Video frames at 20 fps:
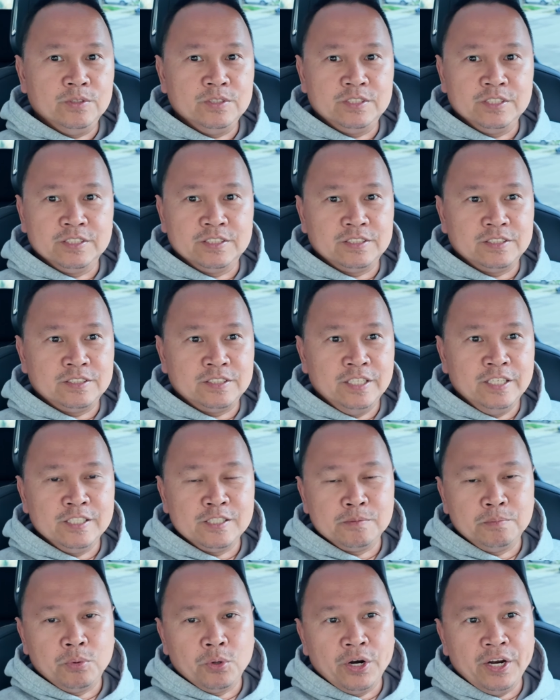just
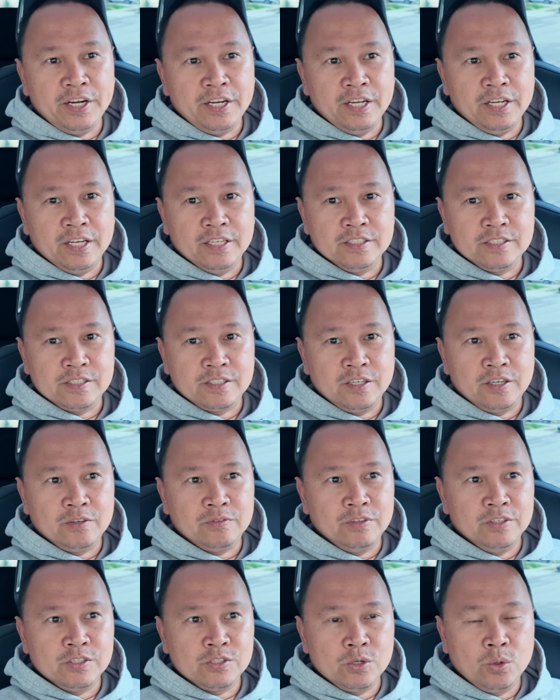things breaking and
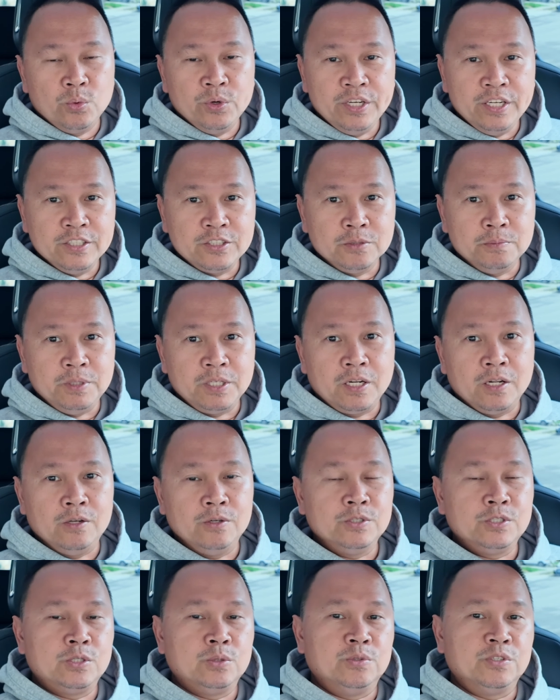stuff. And so we need to be
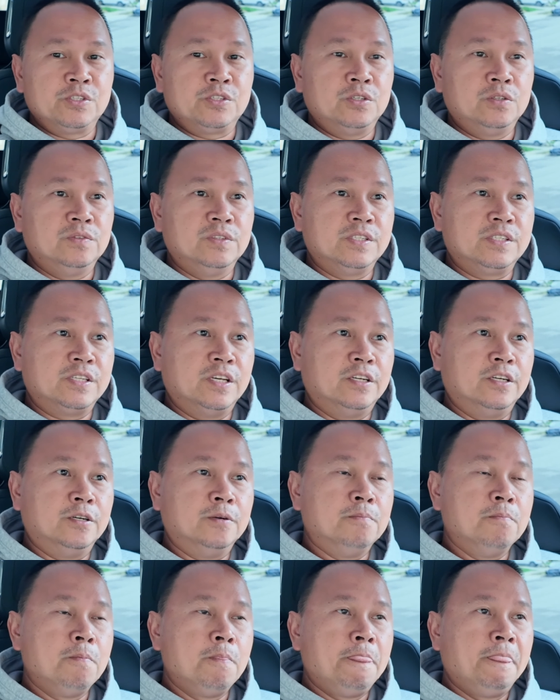close to a service
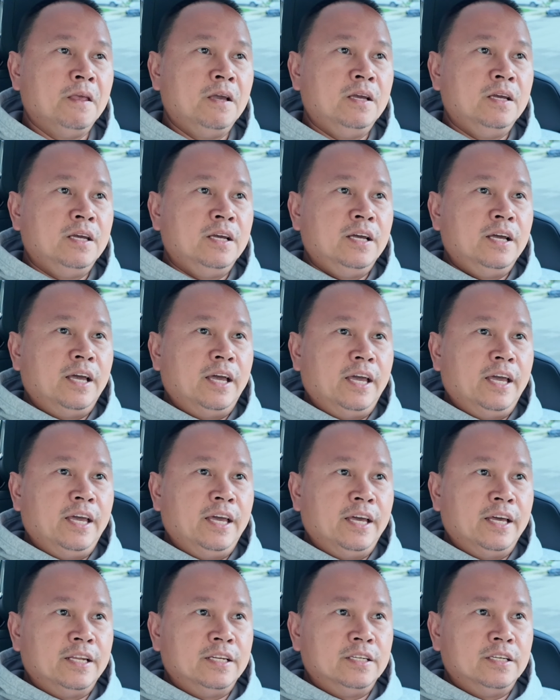center.
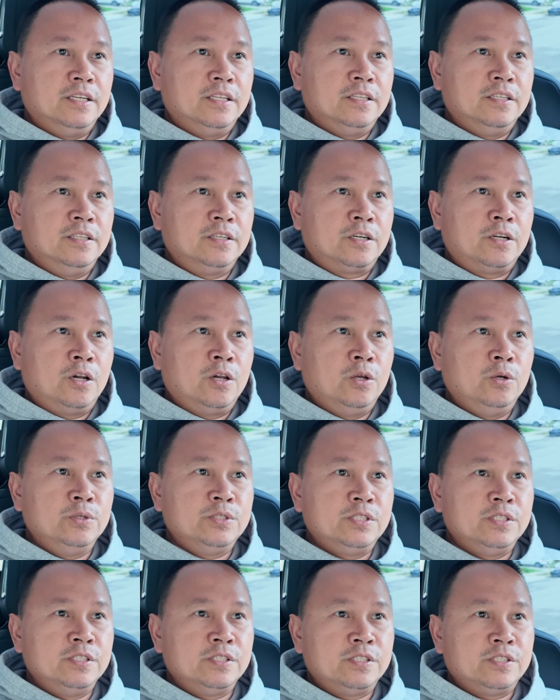And the
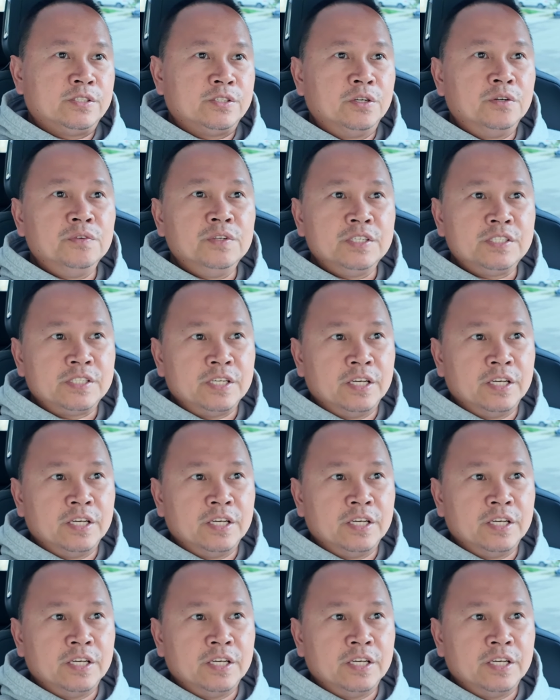closest service